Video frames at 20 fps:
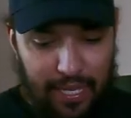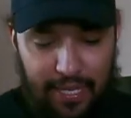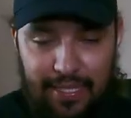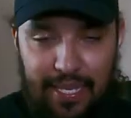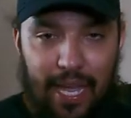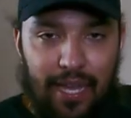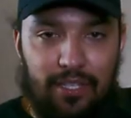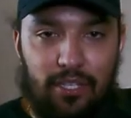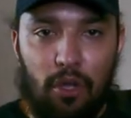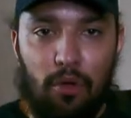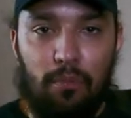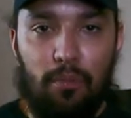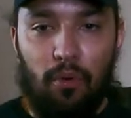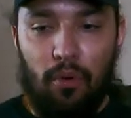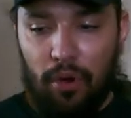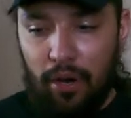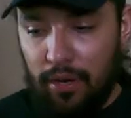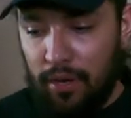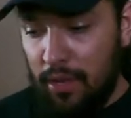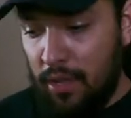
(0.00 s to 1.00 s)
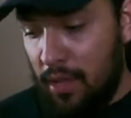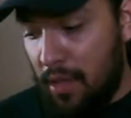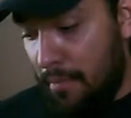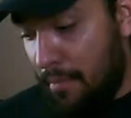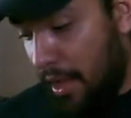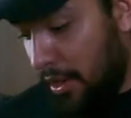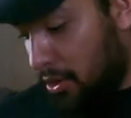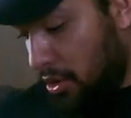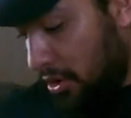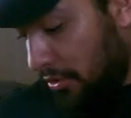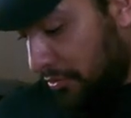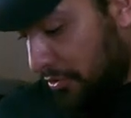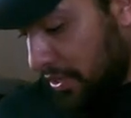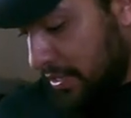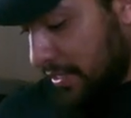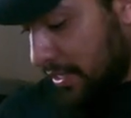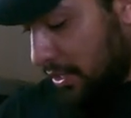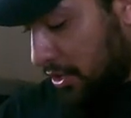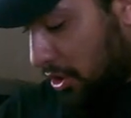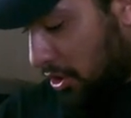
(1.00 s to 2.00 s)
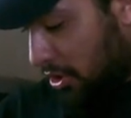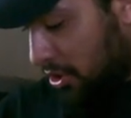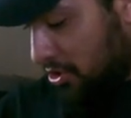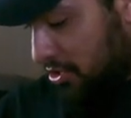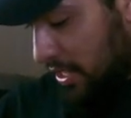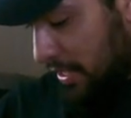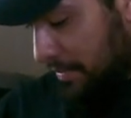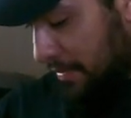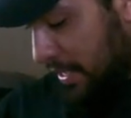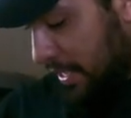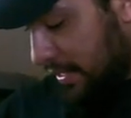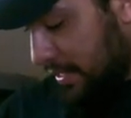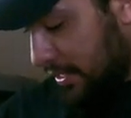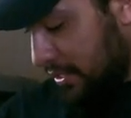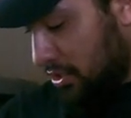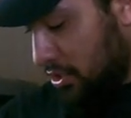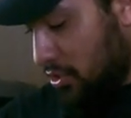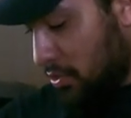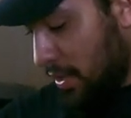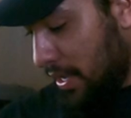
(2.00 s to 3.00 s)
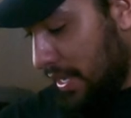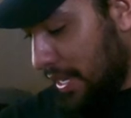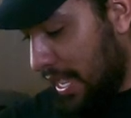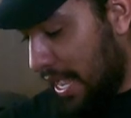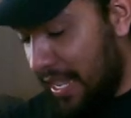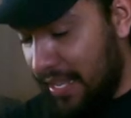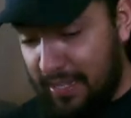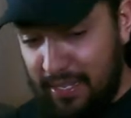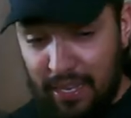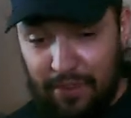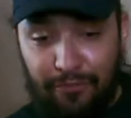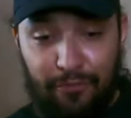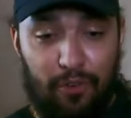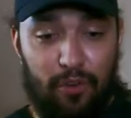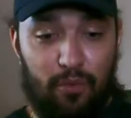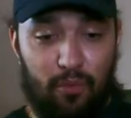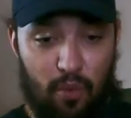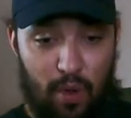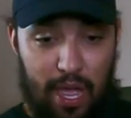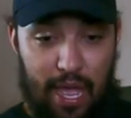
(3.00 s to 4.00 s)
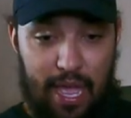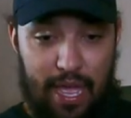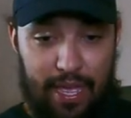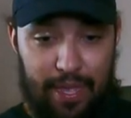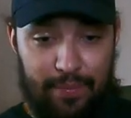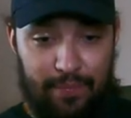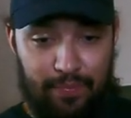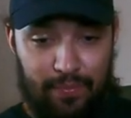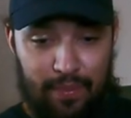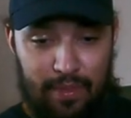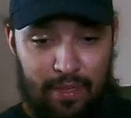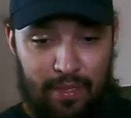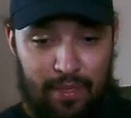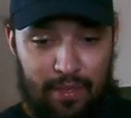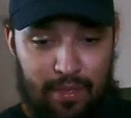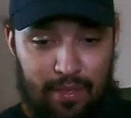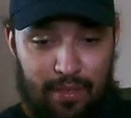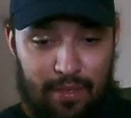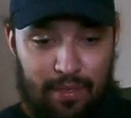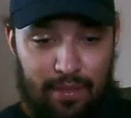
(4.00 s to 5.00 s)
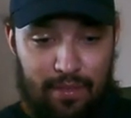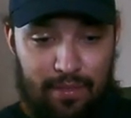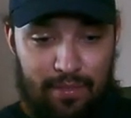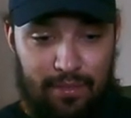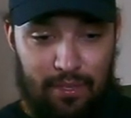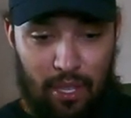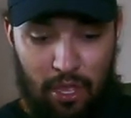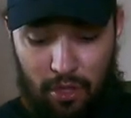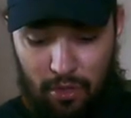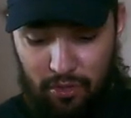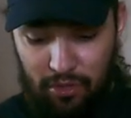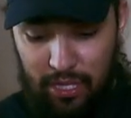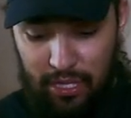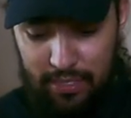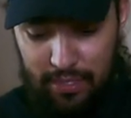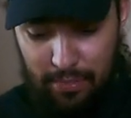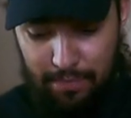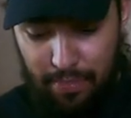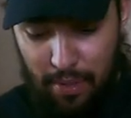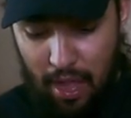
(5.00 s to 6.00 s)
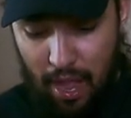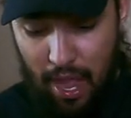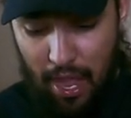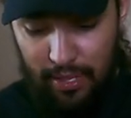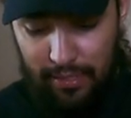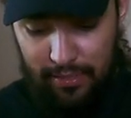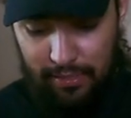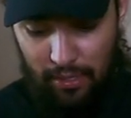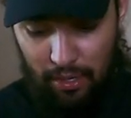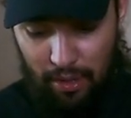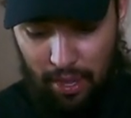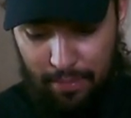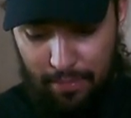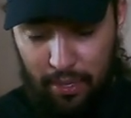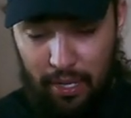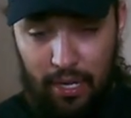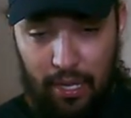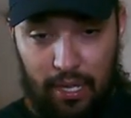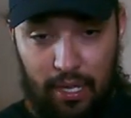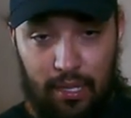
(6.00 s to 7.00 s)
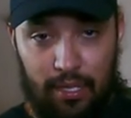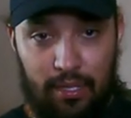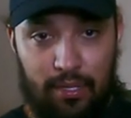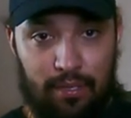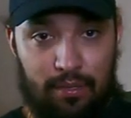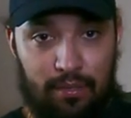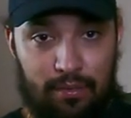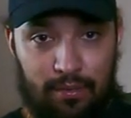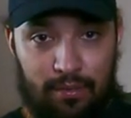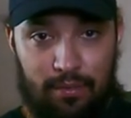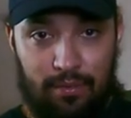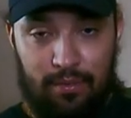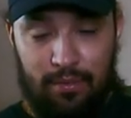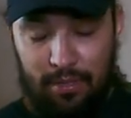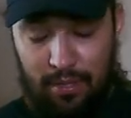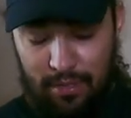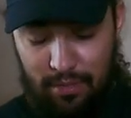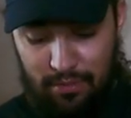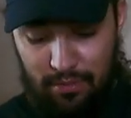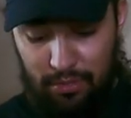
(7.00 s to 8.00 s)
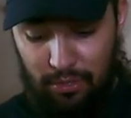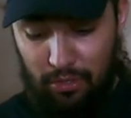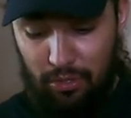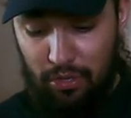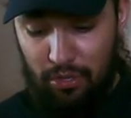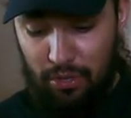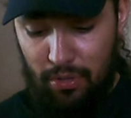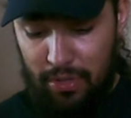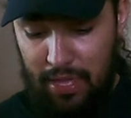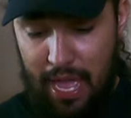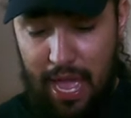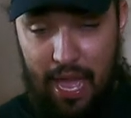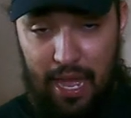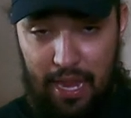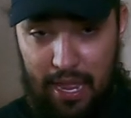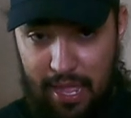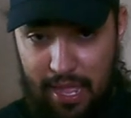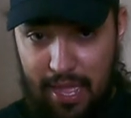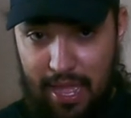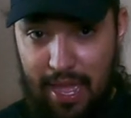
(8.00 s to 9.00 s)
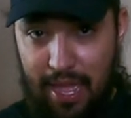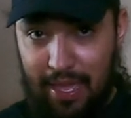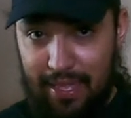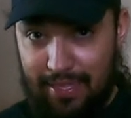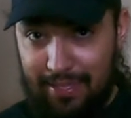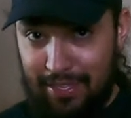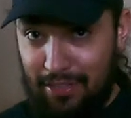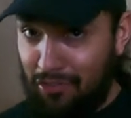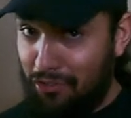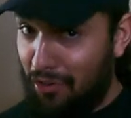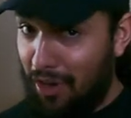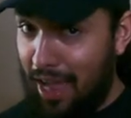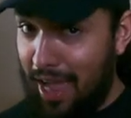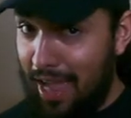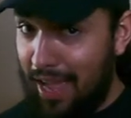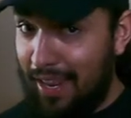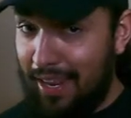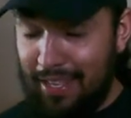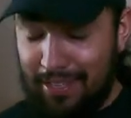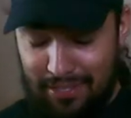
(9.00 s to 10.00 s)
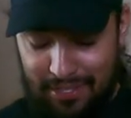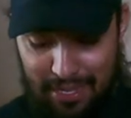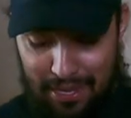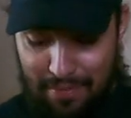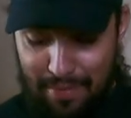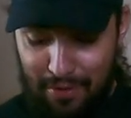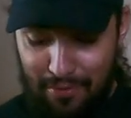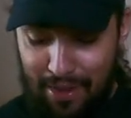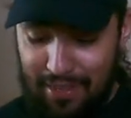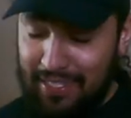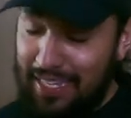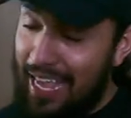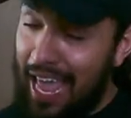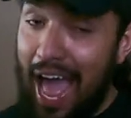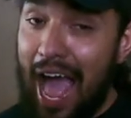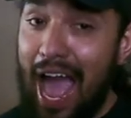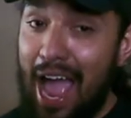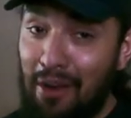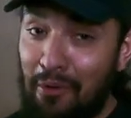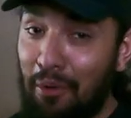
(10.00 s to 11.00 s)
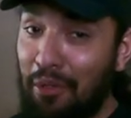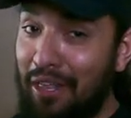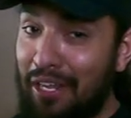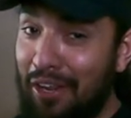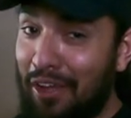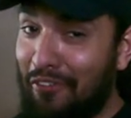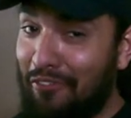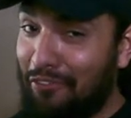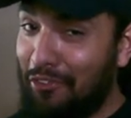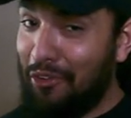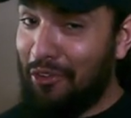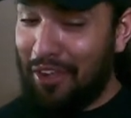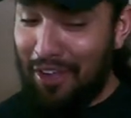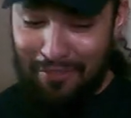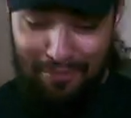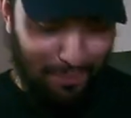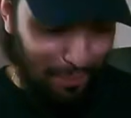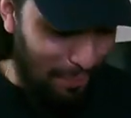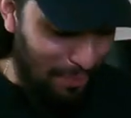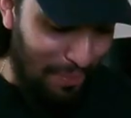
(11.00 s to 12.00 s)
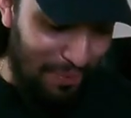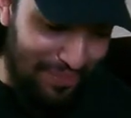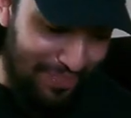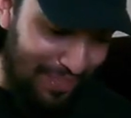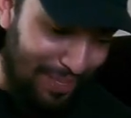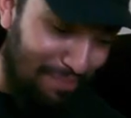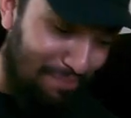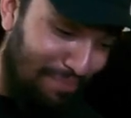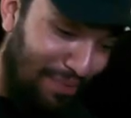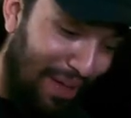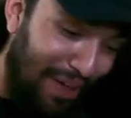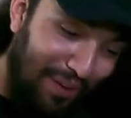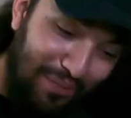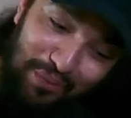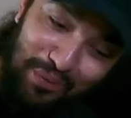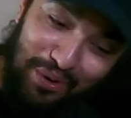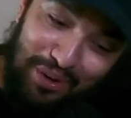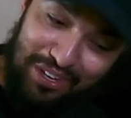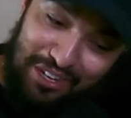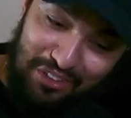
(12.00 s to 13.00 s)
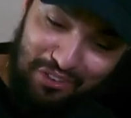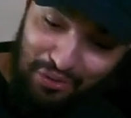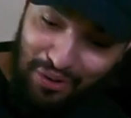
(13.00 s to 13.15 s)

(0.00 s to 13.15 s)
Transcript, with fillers: tic-tac-toe board. My girlfriend's encouraging me to do it a different way. So she's the boss, so I'm gonna do that, I guess, and try it. It's gonna be mm-hmm. risky. I really don't feel comfortable with it, but we're gonna